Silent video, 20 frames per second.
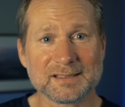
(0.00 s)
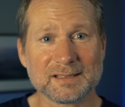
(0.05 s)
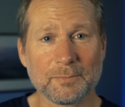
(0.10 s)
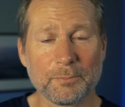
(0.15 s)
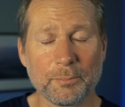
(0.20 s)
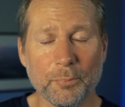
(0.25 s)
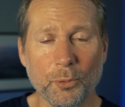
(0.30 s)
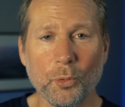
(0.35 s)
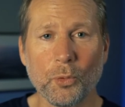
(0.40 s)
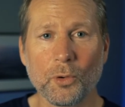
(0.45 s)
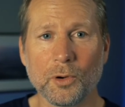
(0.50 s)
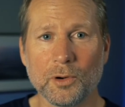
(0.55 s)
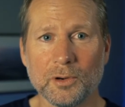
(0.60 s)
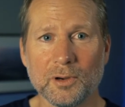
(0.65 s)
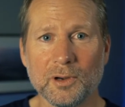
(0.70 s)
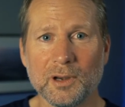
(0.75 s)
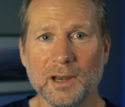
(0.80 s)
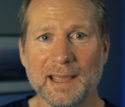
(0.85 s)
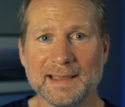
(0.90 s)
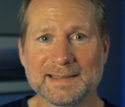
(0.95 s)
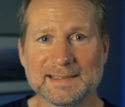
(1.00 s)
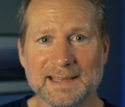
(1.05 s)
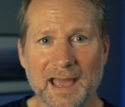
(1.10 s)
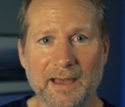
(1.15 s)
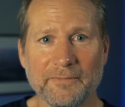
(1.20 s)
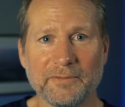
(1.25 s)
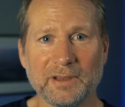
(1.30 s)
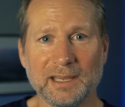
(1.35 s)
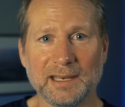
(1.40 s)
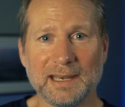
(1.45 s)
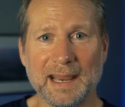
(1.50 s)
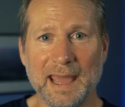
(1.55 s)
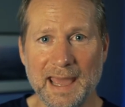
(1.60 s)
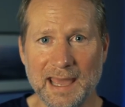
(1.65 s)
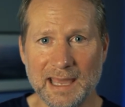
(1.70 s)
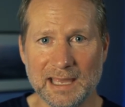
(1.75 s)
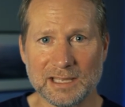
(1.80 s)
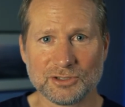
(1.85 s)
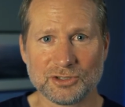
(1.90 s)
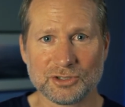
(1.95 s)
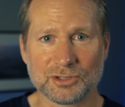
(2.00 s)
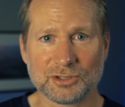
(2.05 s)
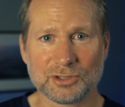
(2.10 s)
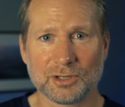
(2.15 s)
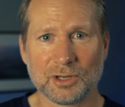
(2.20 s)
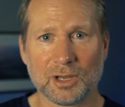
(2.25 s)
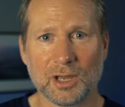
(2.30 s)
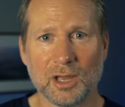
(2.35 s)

important as having an edge.